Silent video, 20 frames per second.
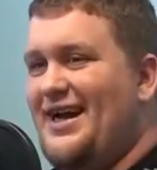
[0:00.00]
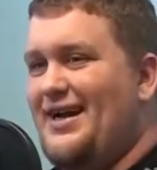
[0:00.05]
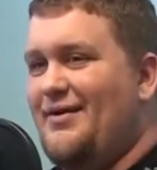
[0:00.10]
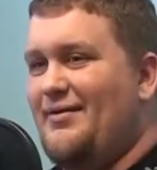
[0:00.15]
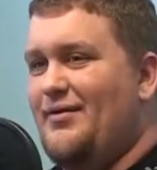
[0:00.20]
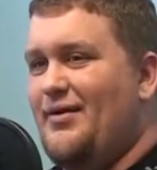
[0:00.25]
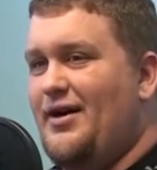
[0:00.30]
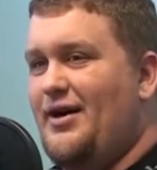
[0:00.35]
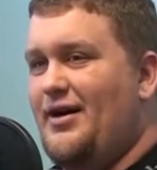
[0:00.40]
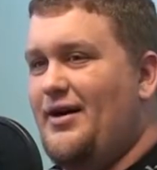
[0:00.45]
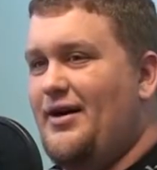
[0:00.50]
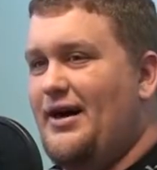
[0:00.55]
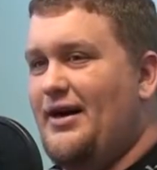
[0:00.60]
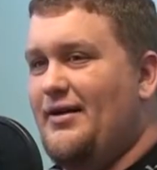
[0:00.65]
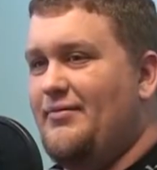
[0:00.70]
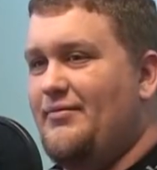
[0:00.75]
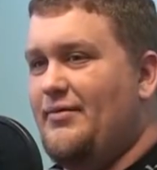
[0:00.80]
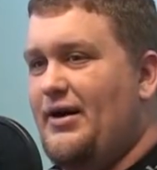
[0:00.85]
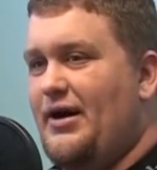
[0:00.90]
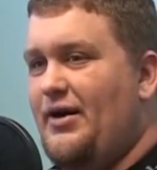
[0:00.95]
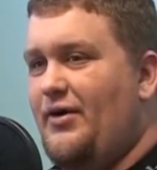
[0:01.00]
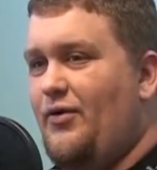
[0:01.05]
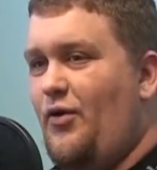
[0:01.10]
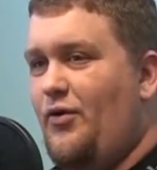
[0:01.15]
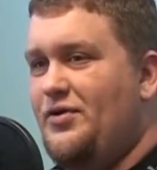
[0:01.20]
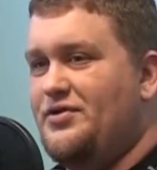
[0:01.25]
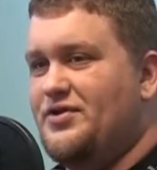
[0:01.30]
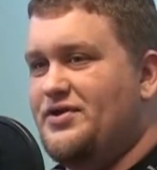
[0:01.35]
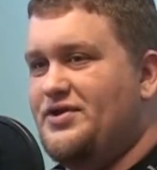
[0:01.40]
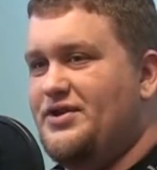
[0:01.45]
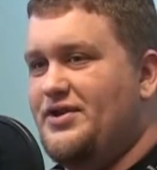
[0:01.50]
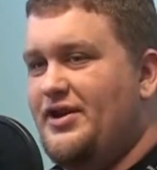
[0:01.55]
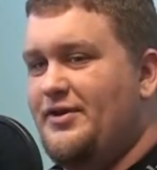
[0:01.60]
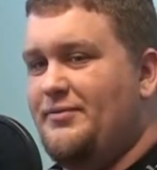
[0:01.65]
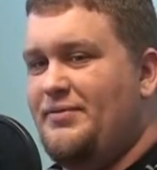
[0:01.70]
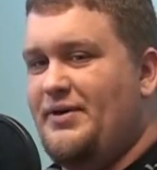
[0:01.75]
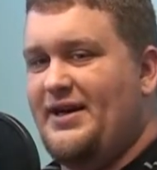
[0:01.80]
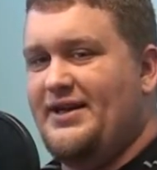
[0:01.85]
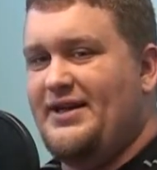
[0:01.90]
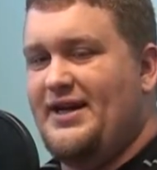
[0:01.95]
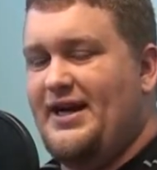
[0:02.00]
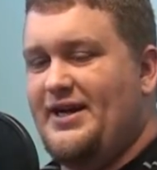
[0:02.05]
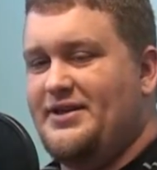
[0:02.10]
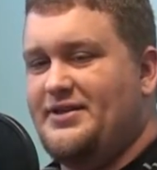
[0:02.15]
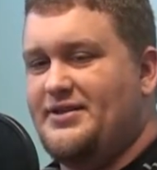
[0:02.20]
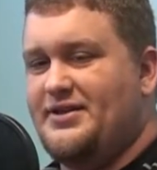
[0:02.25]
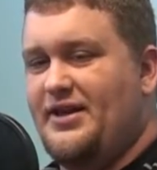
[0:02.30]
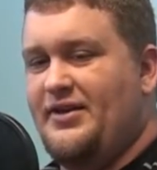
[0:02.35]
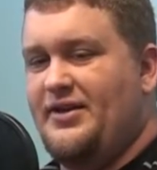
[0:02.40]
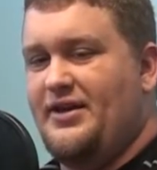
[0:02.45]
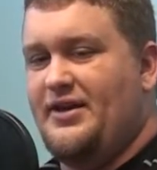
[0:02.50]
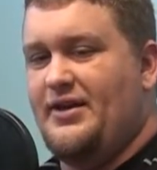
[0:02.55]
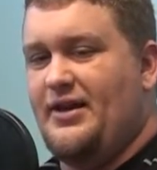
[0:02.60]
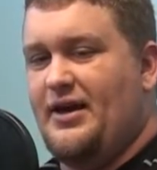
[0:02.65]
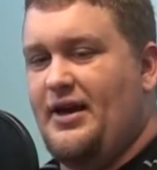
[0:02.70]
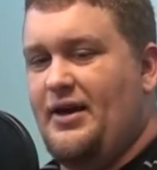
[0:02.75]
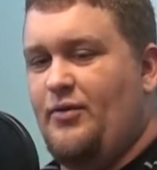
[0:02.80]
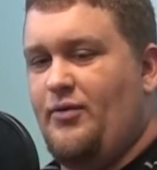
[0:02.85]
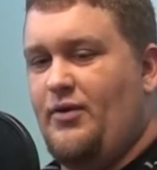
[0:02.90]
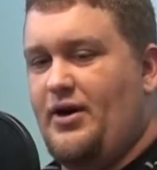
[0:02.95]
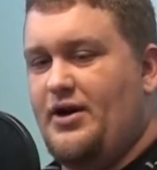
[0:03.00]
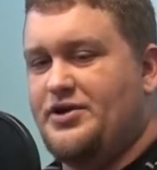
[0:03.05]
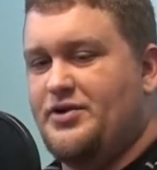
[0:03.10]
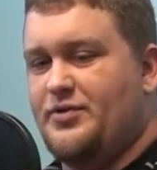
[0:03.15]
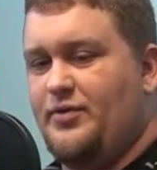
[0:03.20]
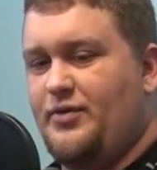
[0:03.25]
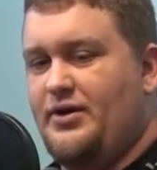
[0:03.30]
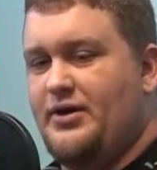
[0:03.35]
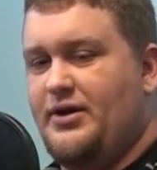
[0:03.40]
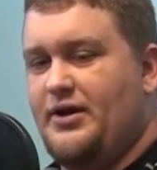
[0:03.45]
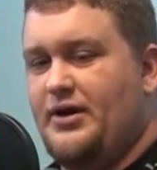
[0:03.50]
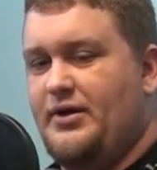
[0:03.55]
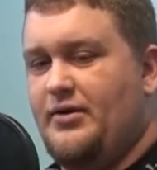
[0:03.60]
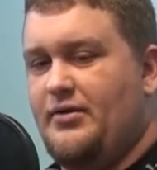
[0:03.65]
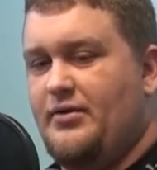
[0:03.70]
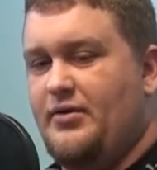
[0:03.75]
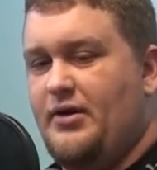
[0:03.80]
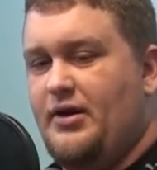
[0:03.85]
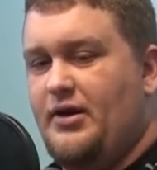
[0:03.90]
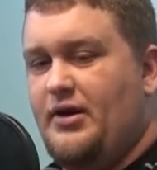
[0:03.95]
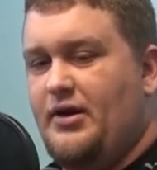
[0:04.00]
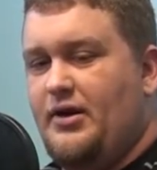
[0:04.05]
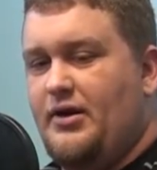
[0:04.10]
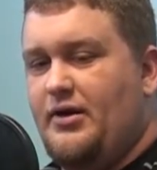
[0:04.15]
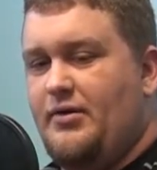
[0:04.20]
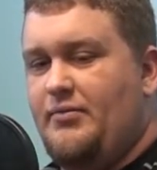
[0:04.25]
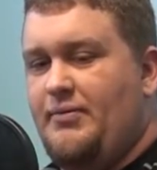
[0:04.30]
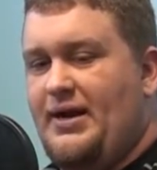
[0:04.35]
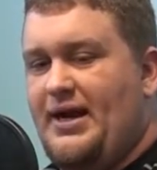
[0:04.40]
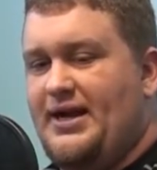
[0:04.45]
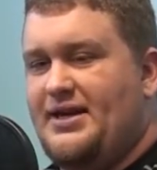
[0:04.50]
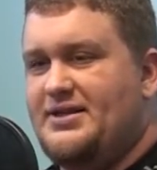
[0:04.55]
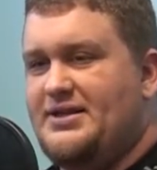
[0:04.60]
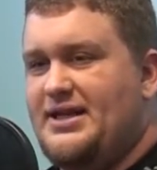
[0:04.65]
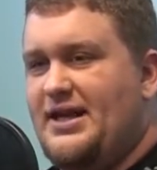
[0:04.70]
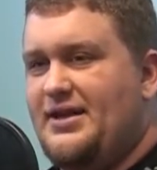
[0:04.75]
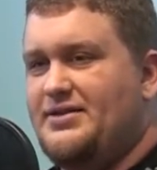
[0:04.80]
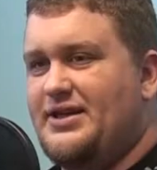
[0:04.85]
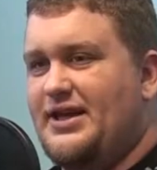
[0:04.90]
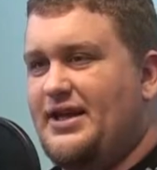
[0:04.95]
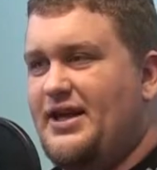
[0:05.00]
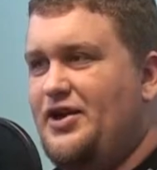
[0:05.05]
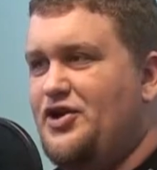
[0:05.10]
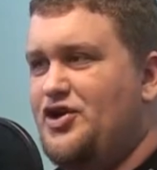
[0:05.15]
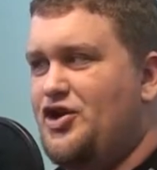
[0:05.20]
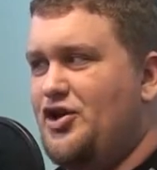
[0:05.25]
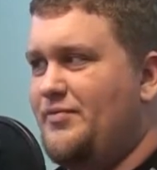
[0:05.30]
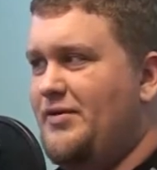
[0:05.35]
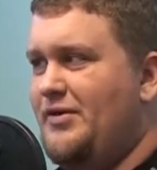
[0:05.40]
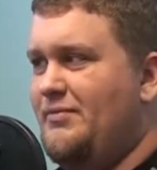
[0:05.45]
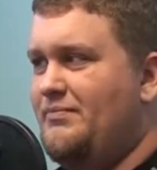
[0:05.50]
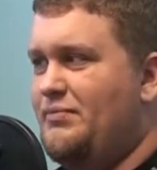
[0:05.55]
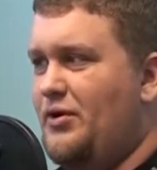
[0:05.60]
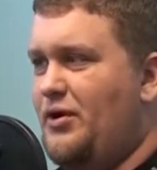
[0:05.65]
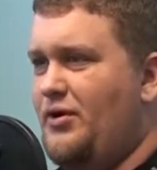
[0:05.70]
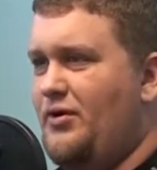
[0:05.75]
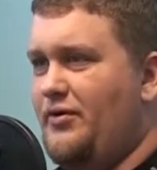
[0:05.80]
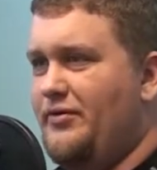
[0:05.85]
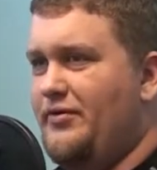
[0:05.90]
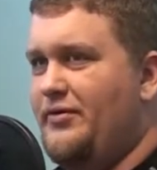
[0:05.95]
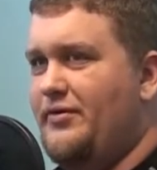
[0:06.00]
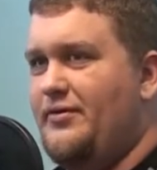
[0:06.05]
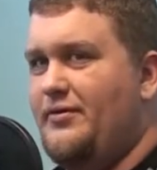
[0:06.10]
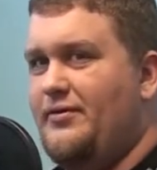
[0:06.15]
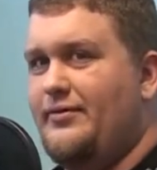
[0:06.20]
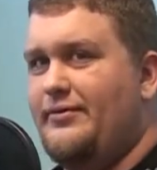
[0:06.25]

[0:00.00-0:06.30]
I always listen to the podcast, and then I watched one, and Max sounds like he should be bald.